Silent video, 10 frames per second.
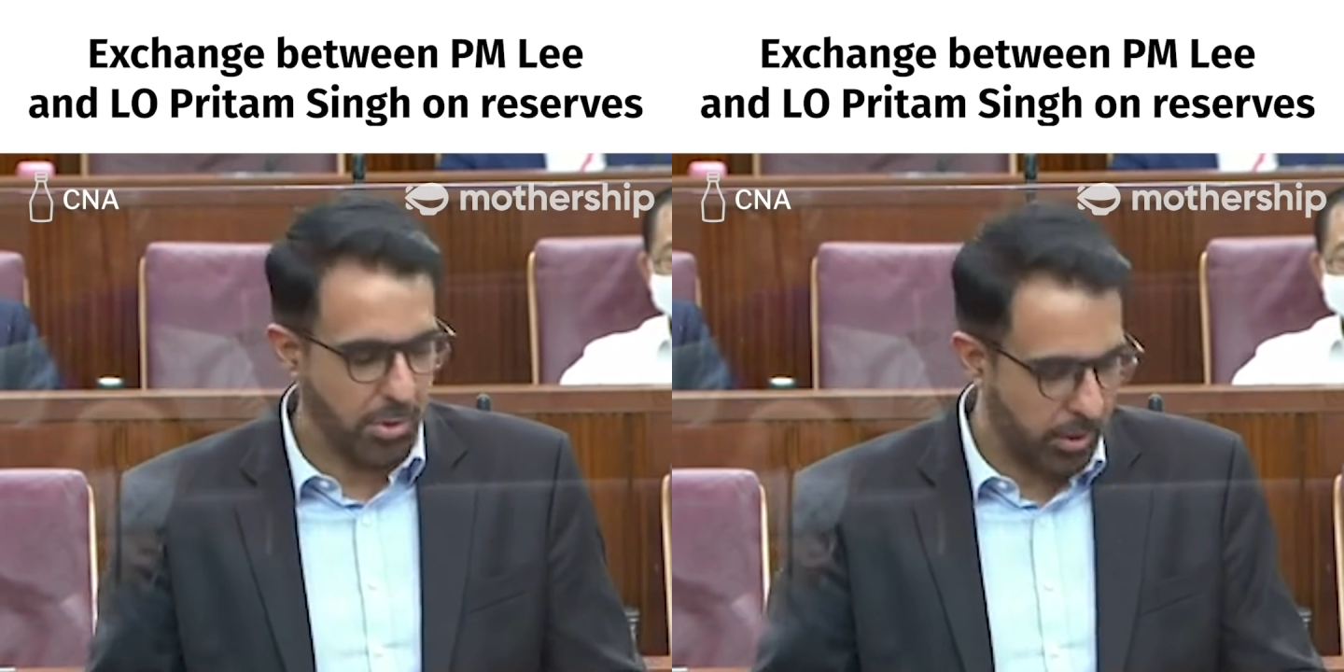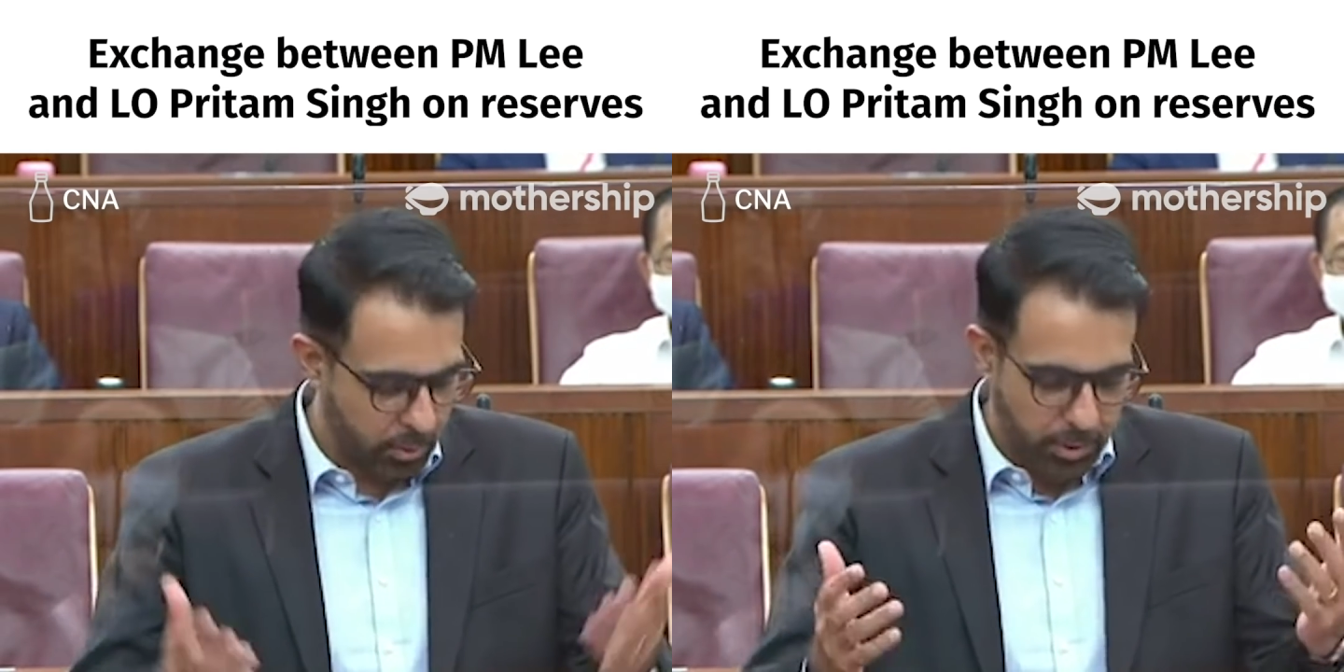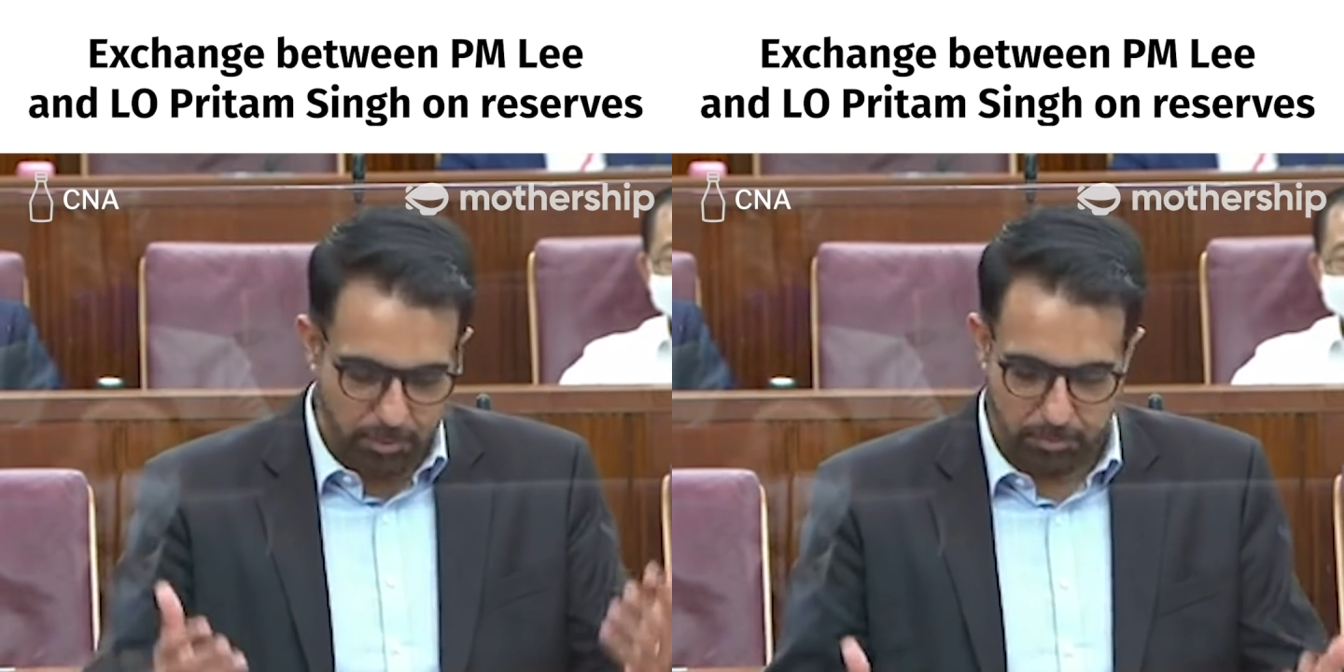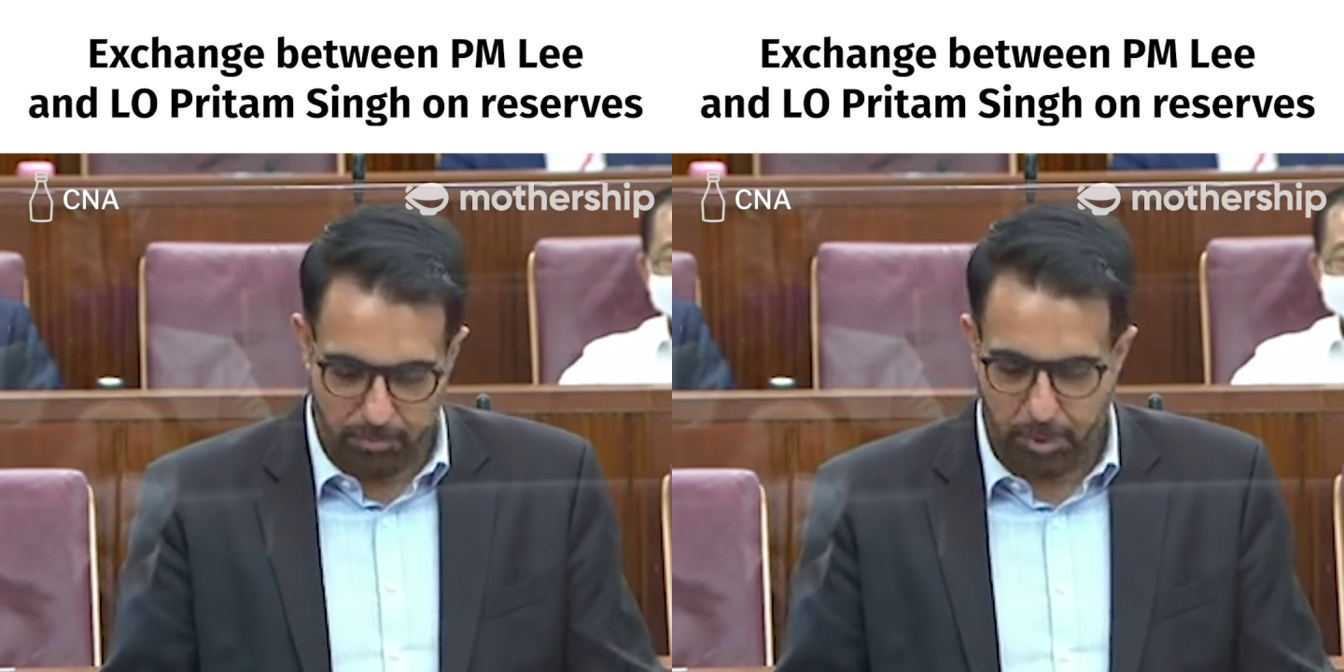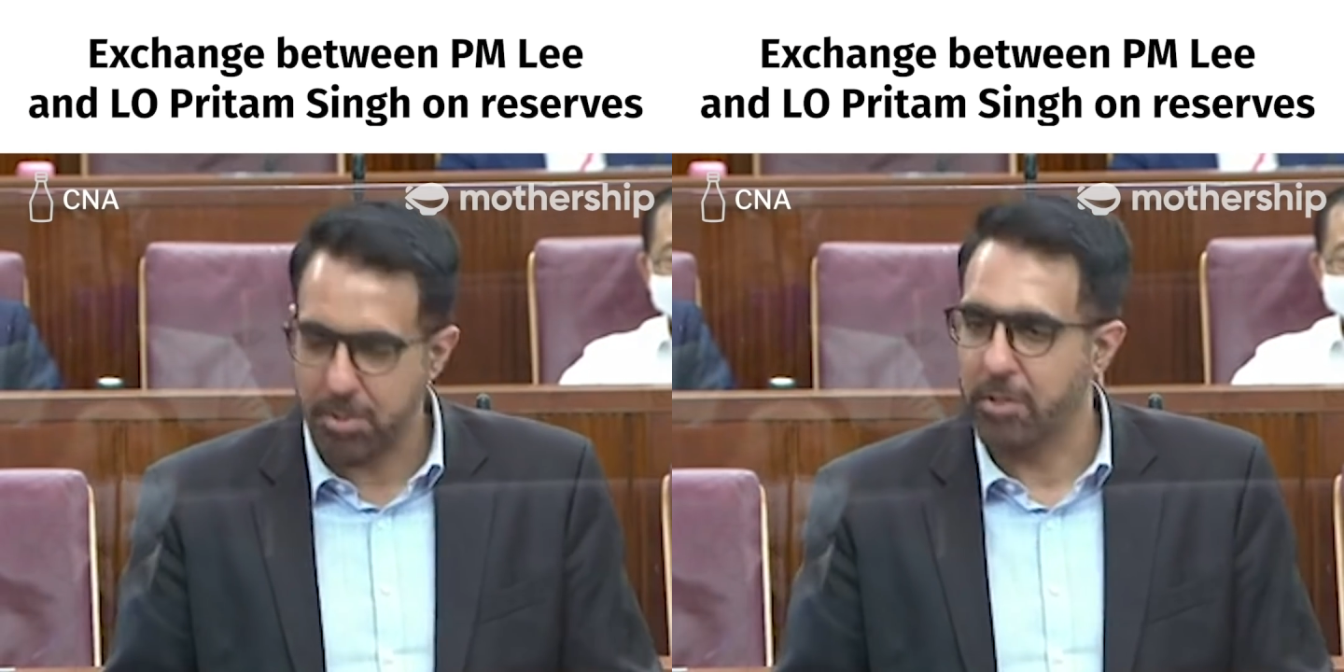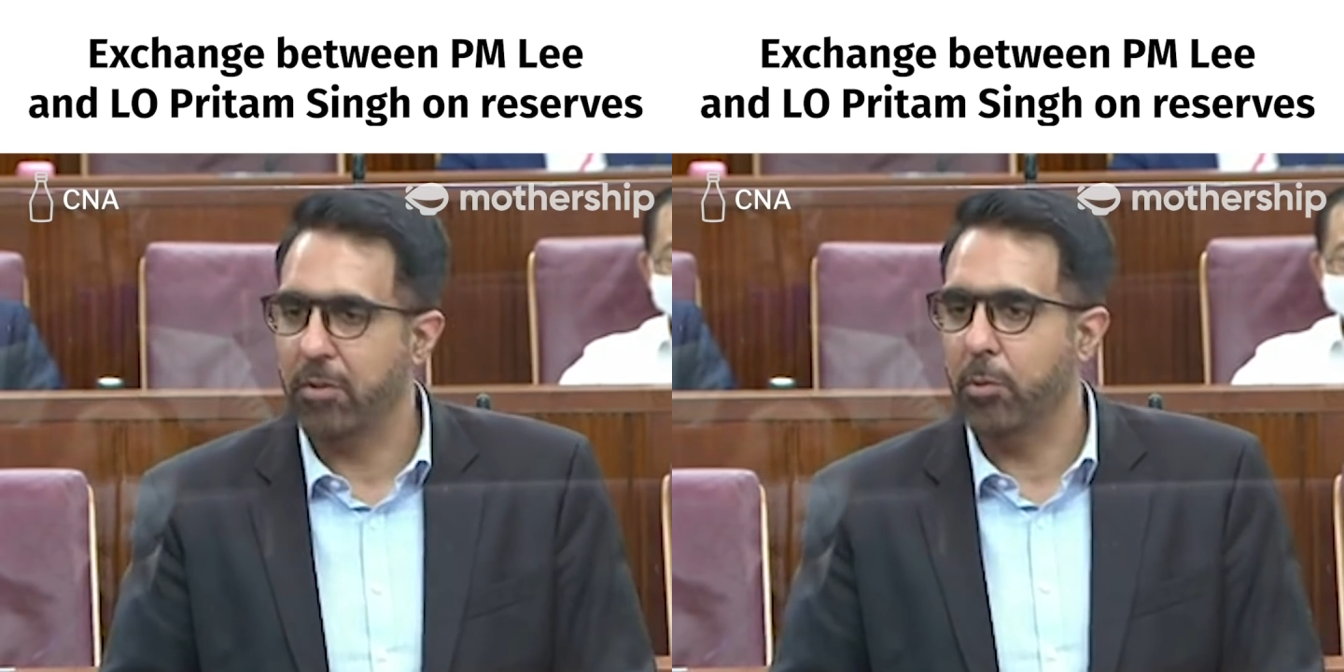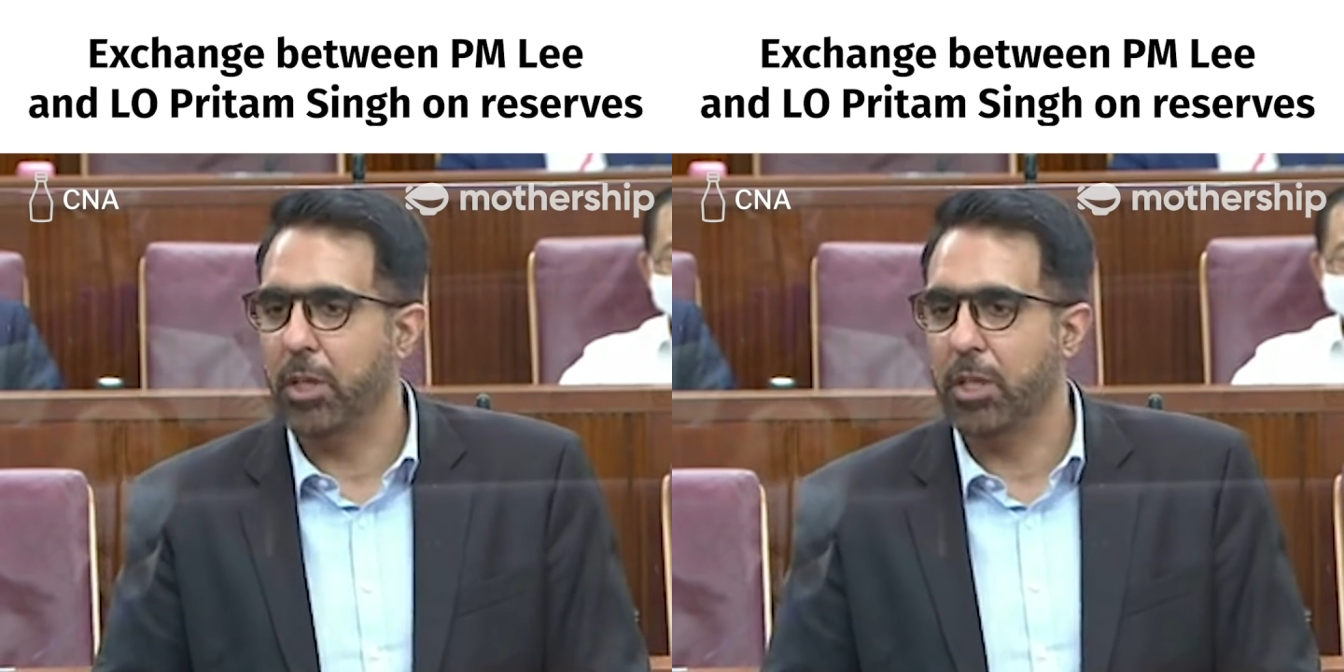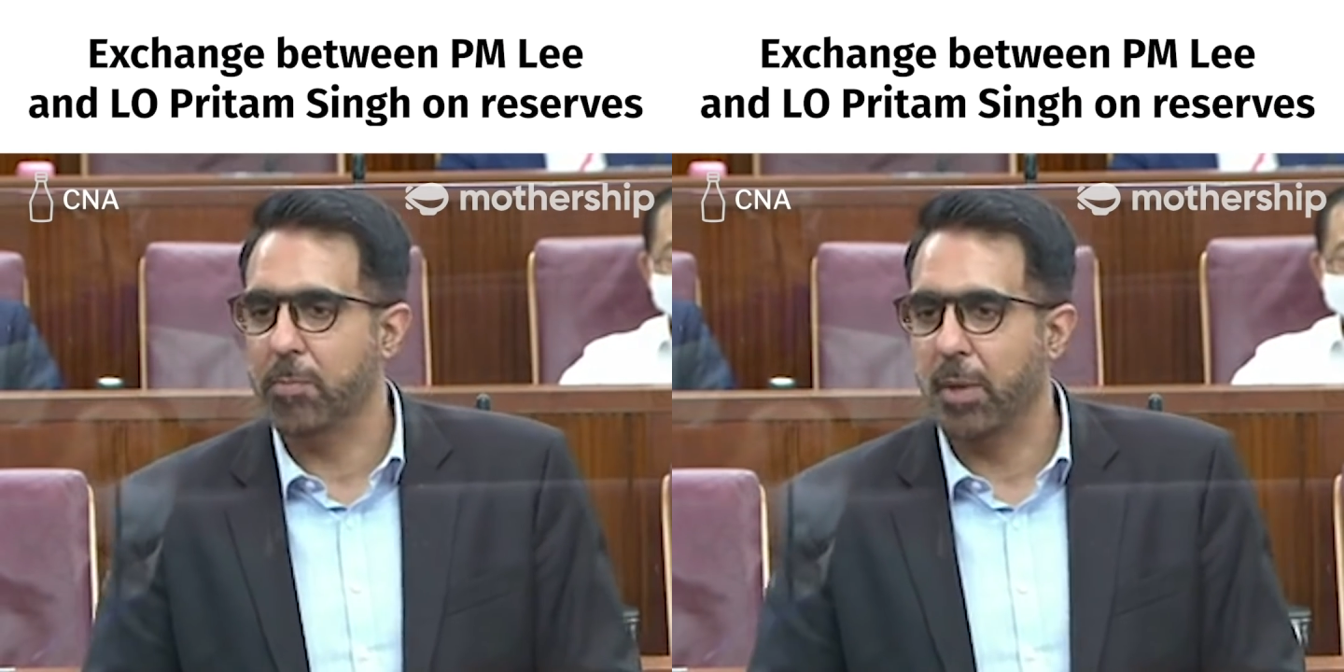including members of the Workers'